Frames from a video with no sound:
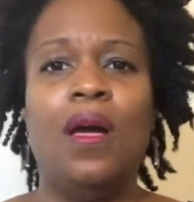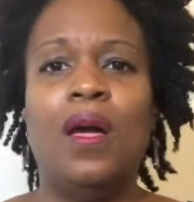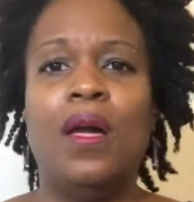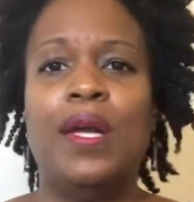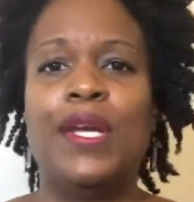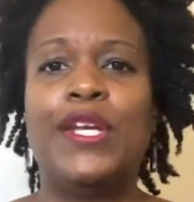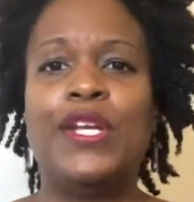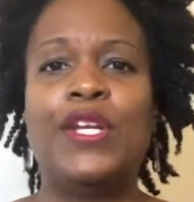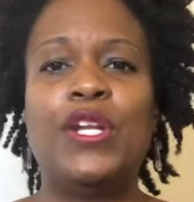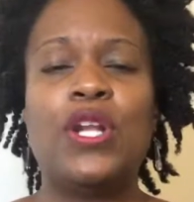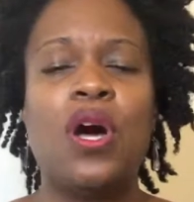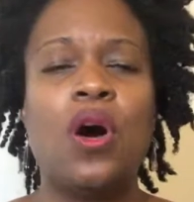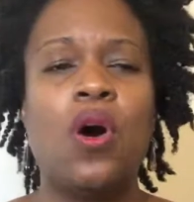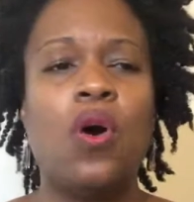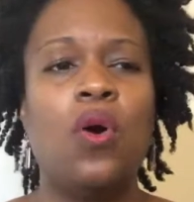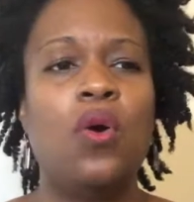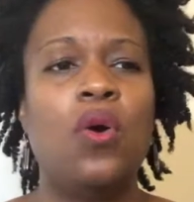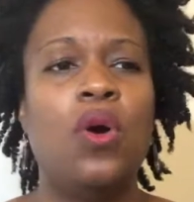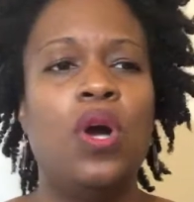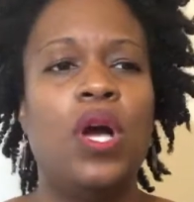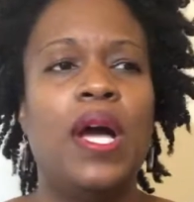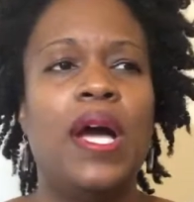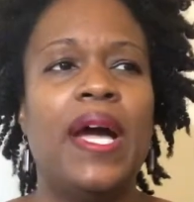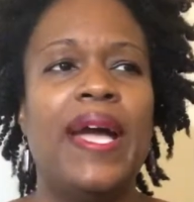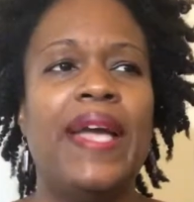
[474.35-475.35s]
You know,
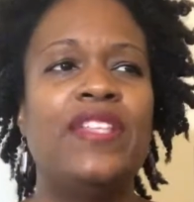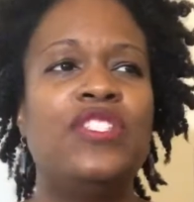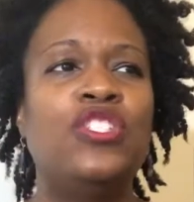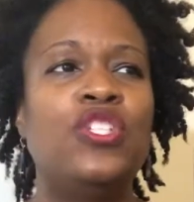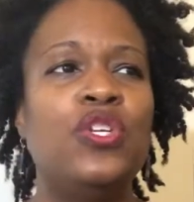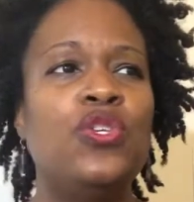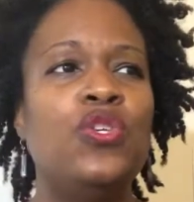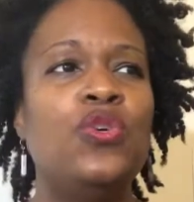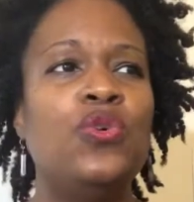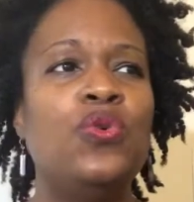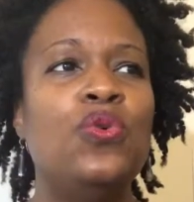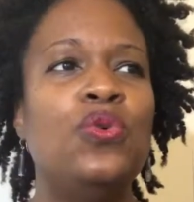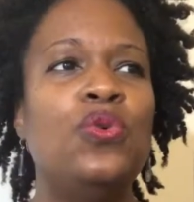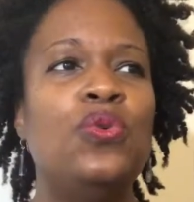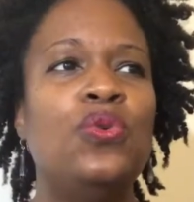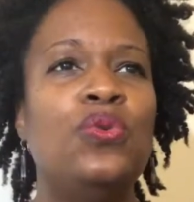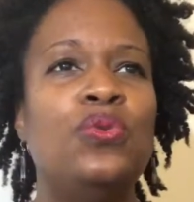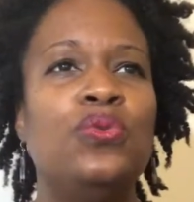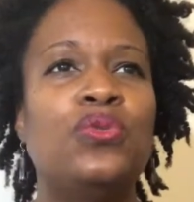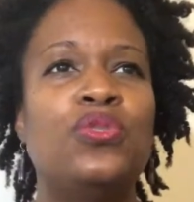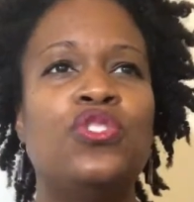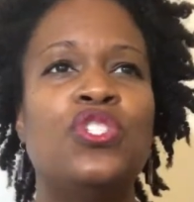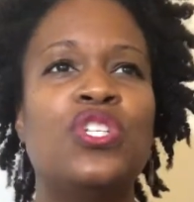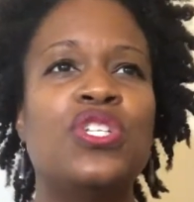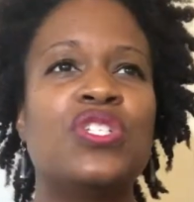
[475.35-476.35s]
do you
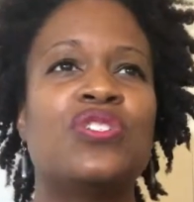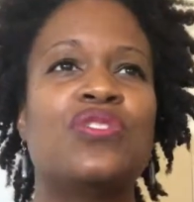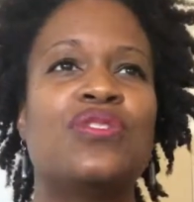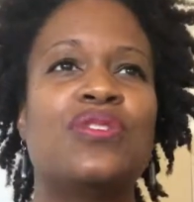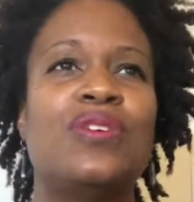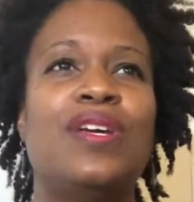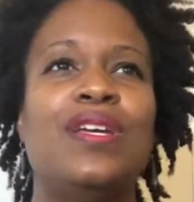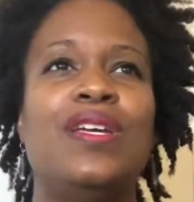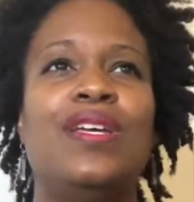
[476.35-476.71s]
just